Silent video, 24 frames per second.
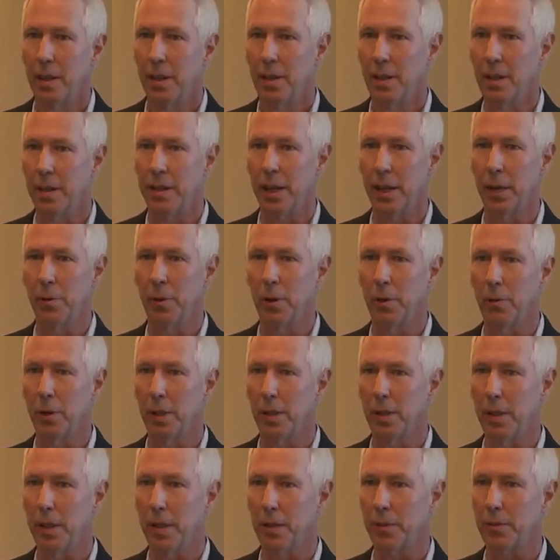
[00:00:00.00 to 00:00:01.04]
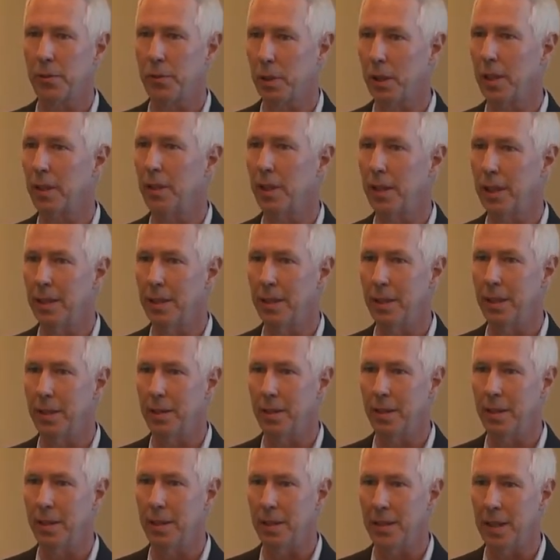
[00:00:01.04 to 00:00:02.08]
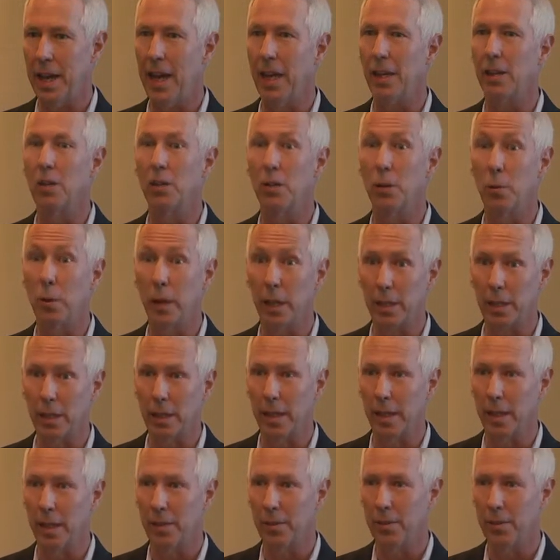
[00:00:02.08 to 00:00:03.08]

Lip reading: that they were really struggling to tackle quickly,